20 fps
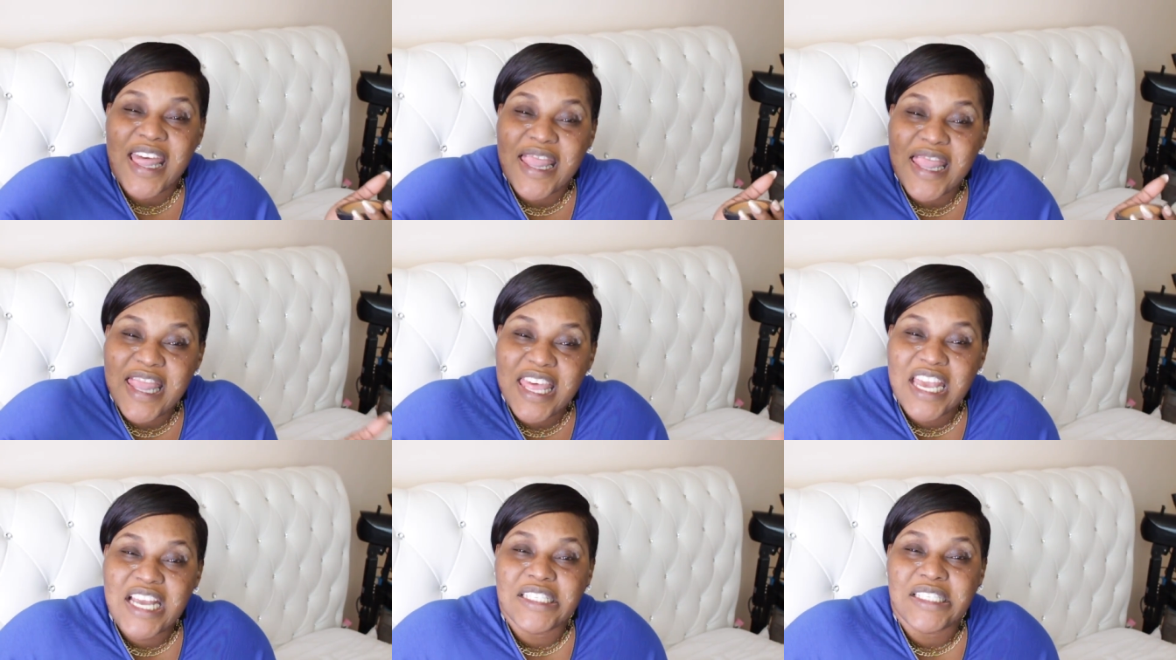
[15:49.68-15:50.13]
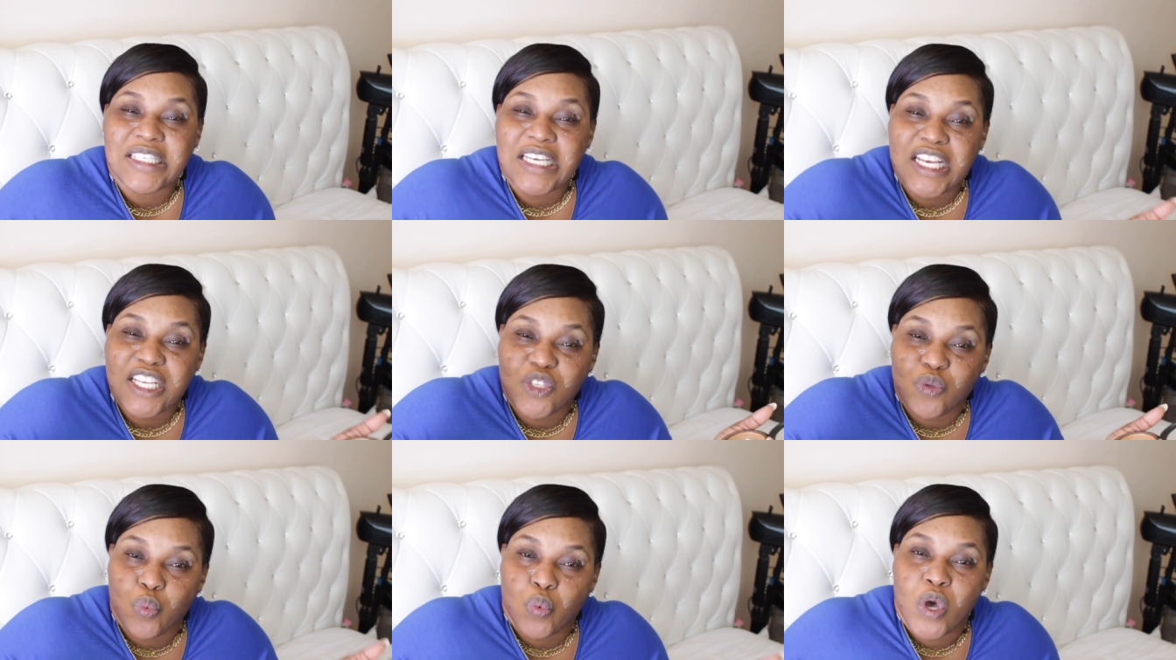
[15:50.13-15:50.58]
This
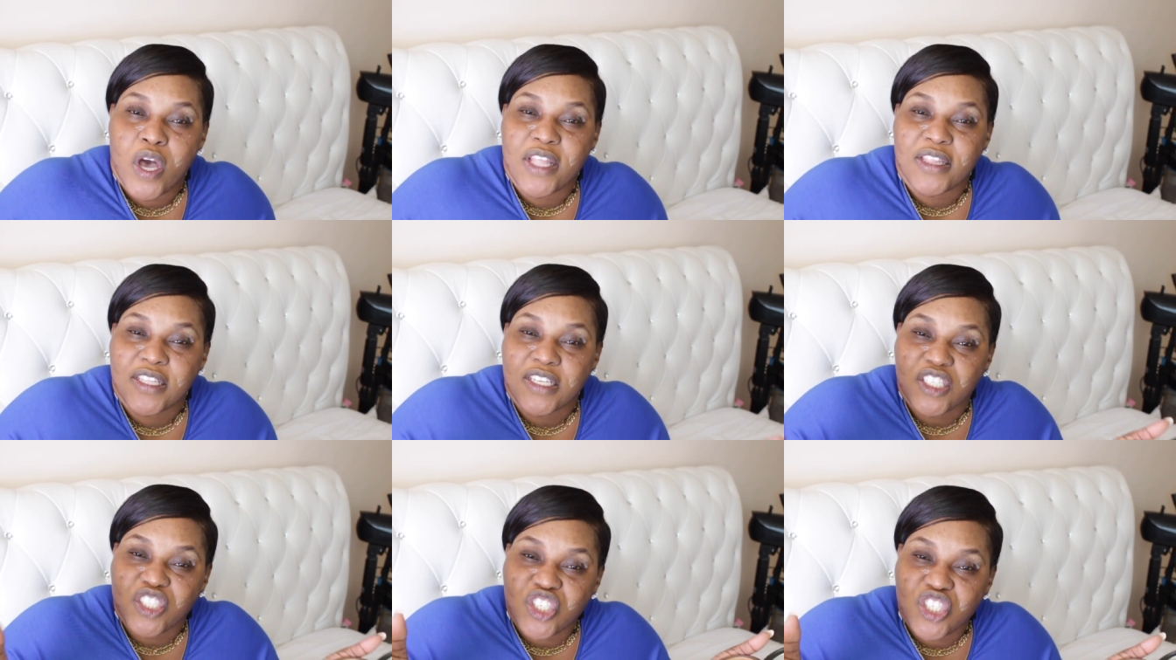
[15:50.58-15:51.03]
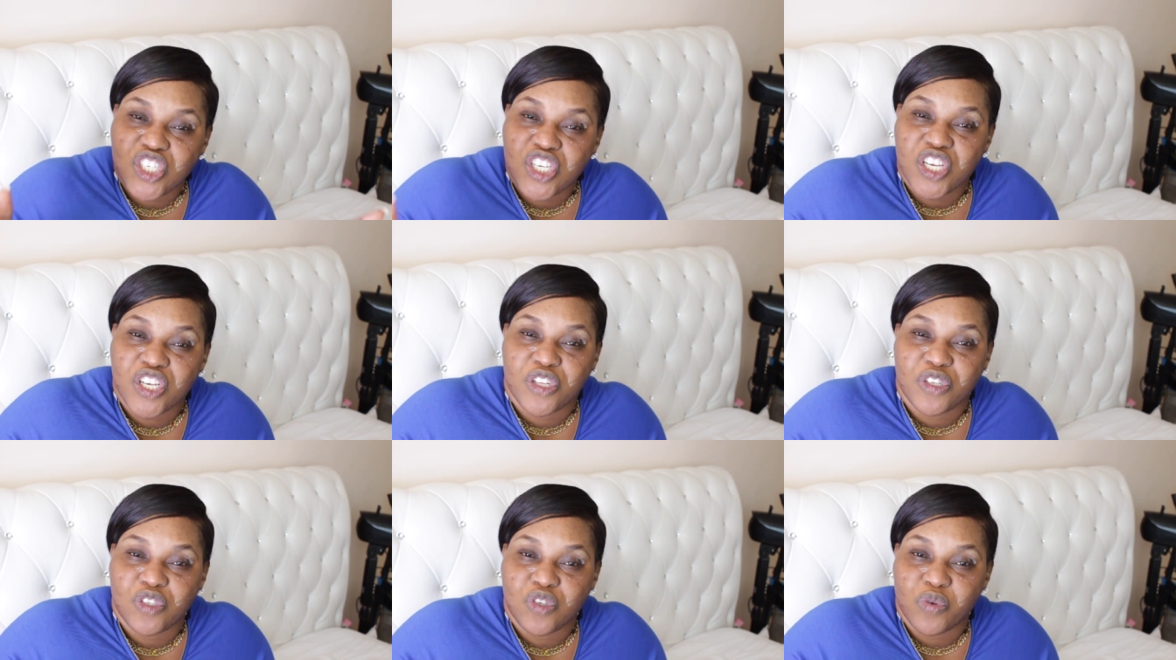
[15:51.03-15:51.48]
is what
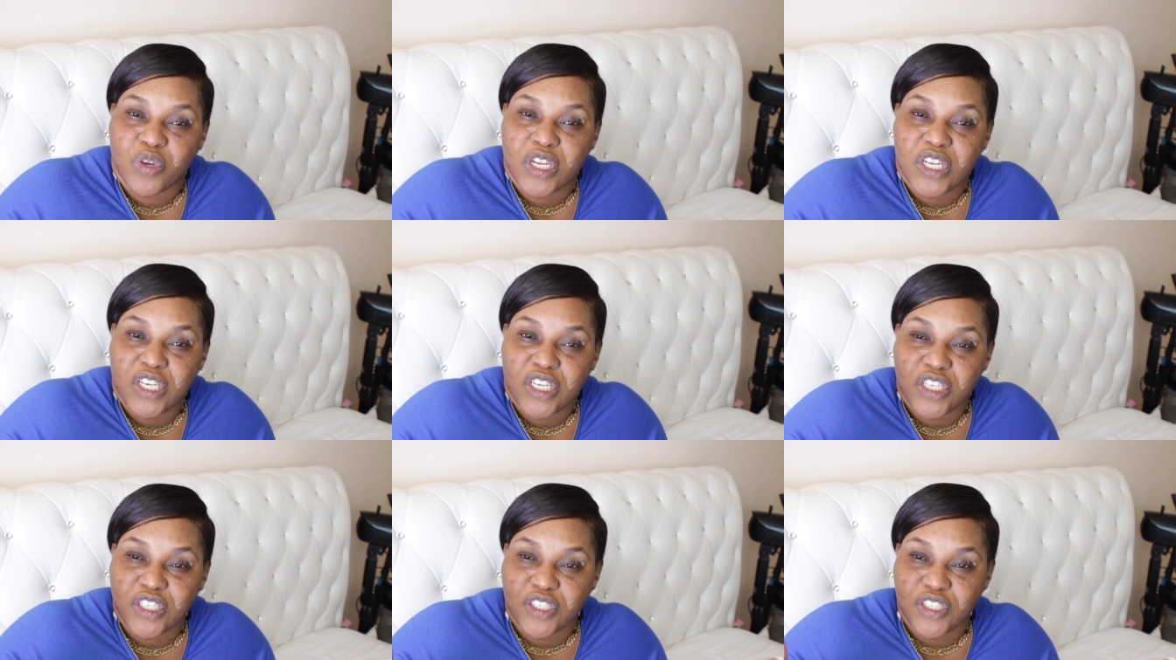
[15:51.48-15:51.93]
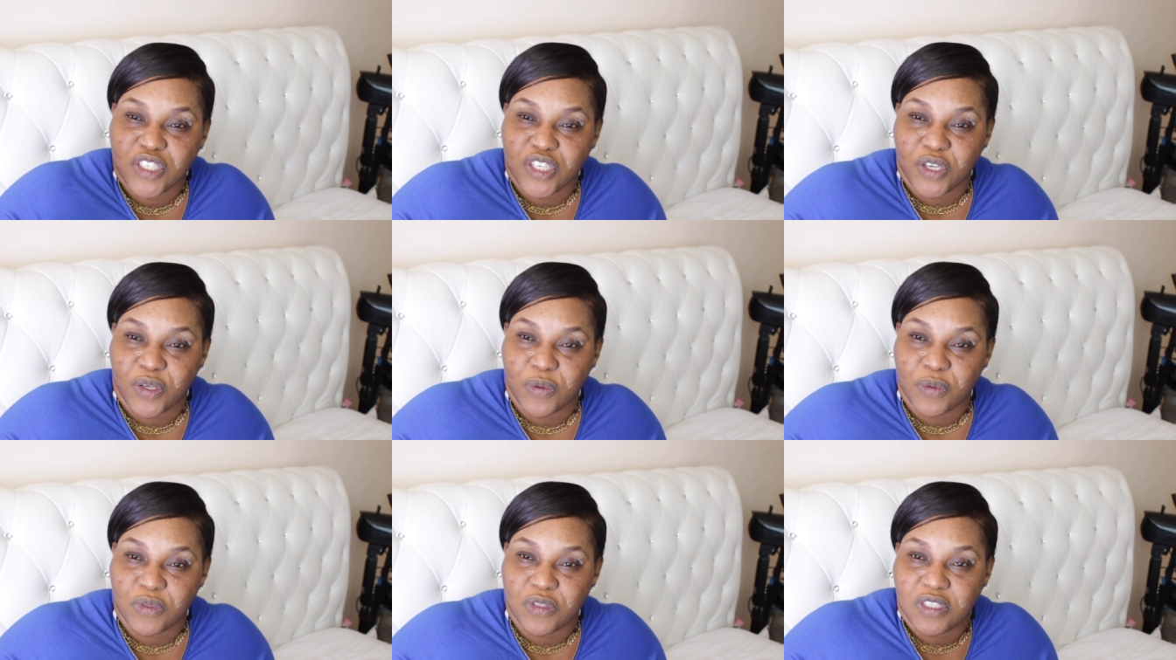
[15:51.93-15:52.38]
children do.